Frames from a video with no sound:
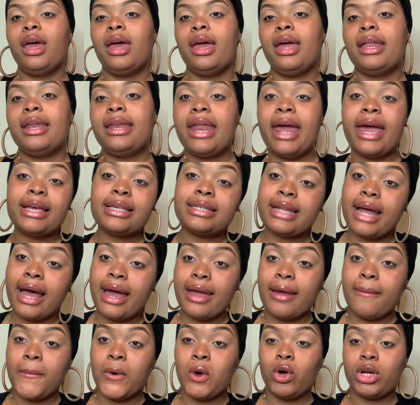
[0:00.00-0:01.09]
Next, I
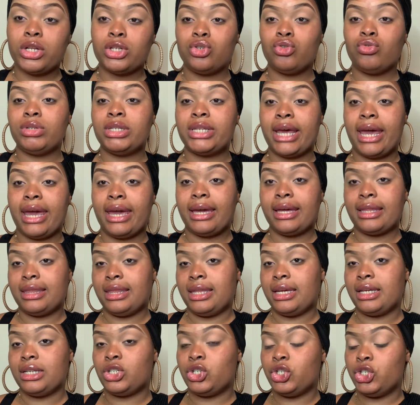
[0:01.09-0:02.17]
am going to take
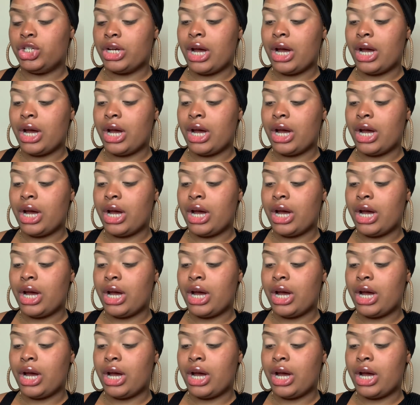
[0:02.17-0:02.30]
this this